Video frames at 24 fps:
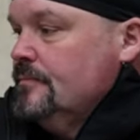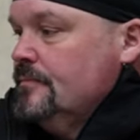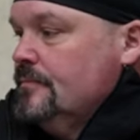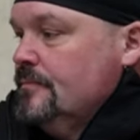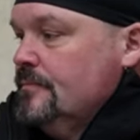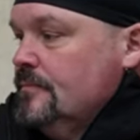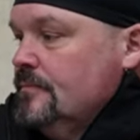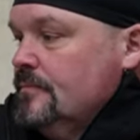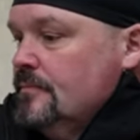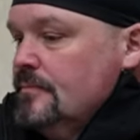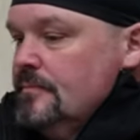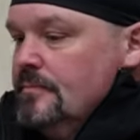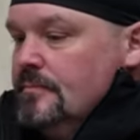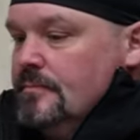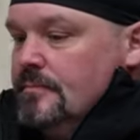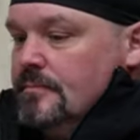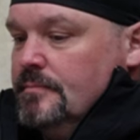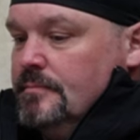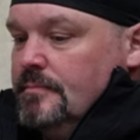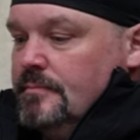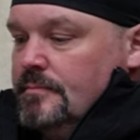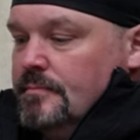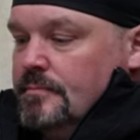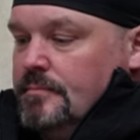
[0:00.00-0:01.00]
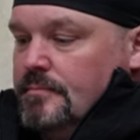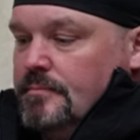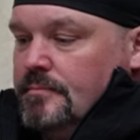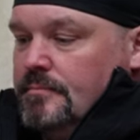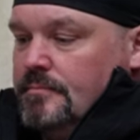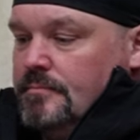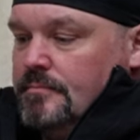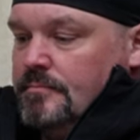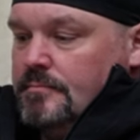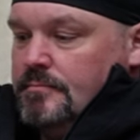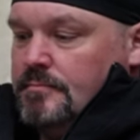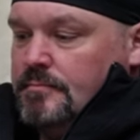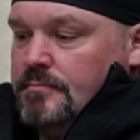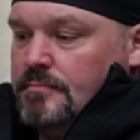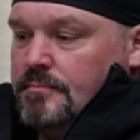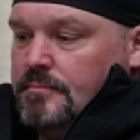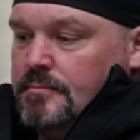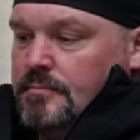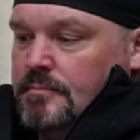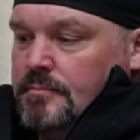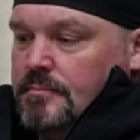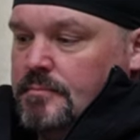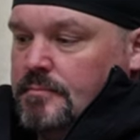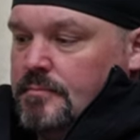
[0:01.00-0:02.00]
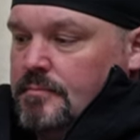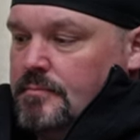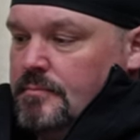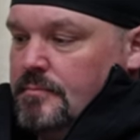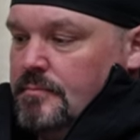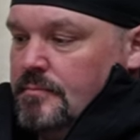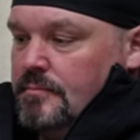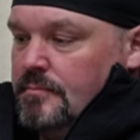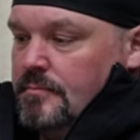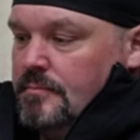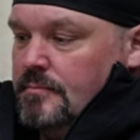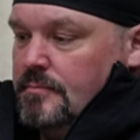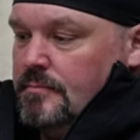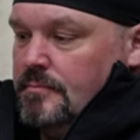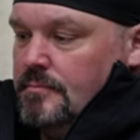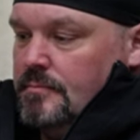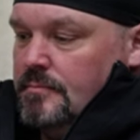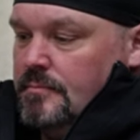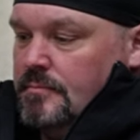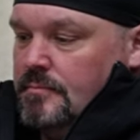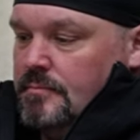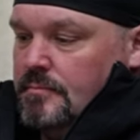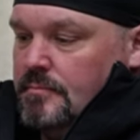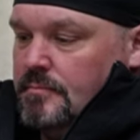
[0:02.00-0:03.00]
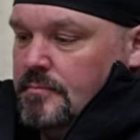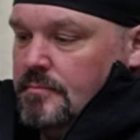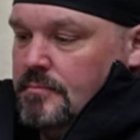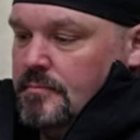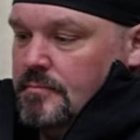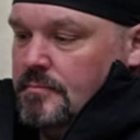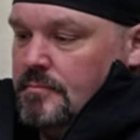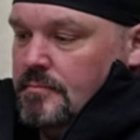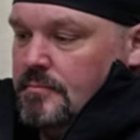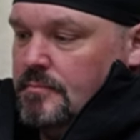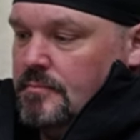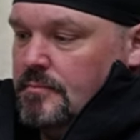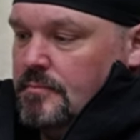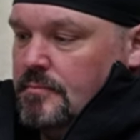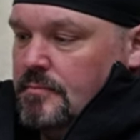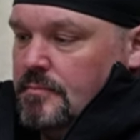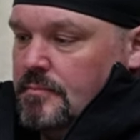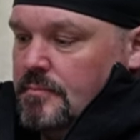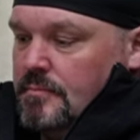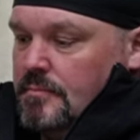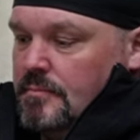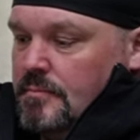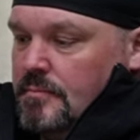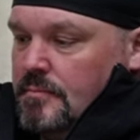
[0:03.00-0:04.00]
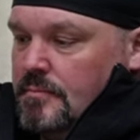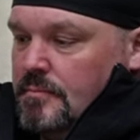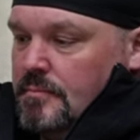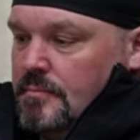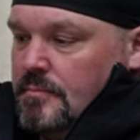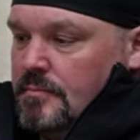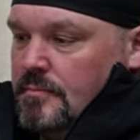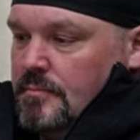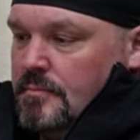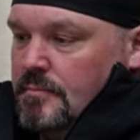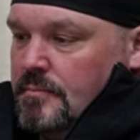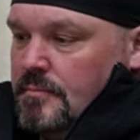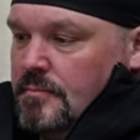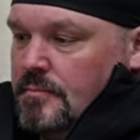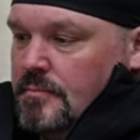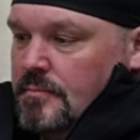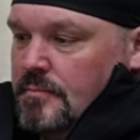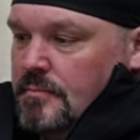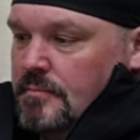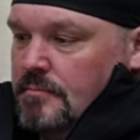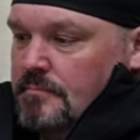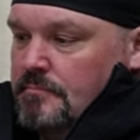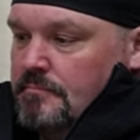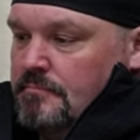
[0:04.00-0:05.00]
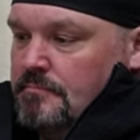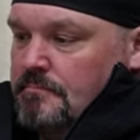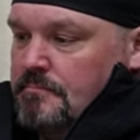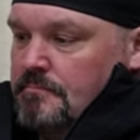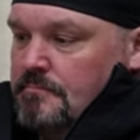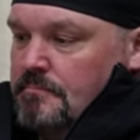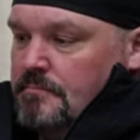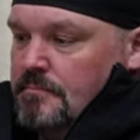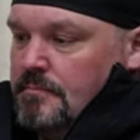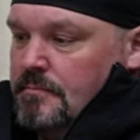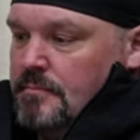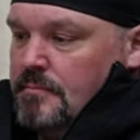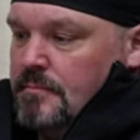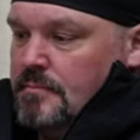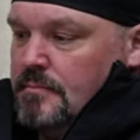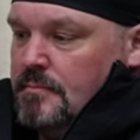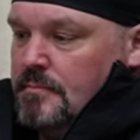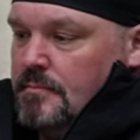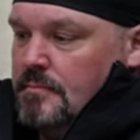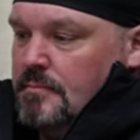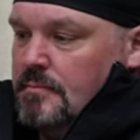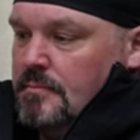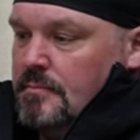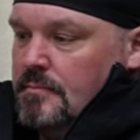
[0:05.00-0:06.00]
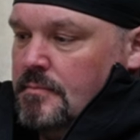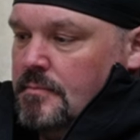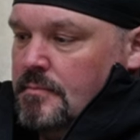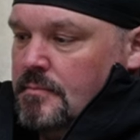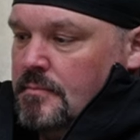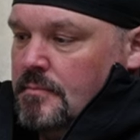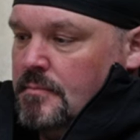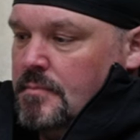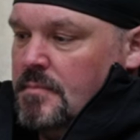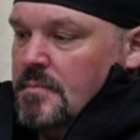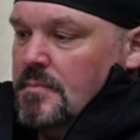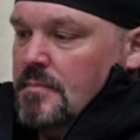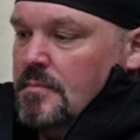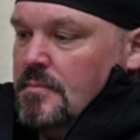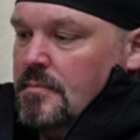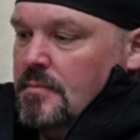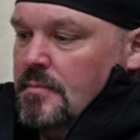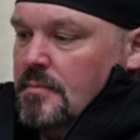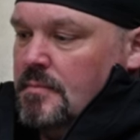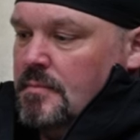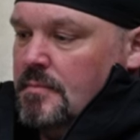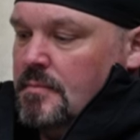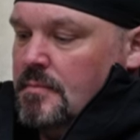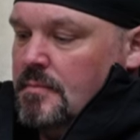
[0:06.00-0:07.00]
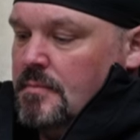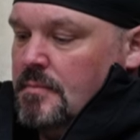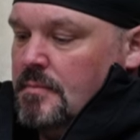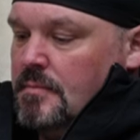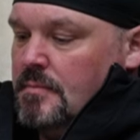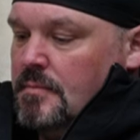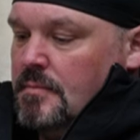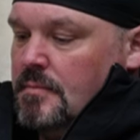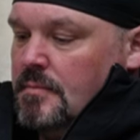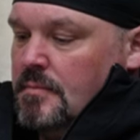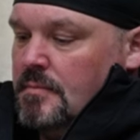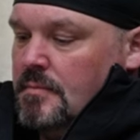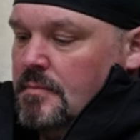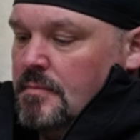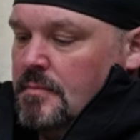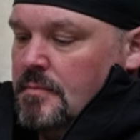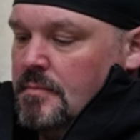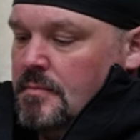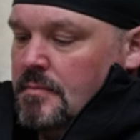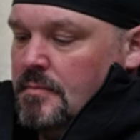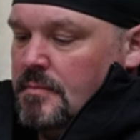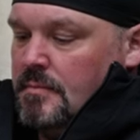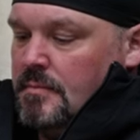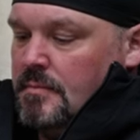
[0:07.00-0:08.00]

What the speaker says: (not speaking)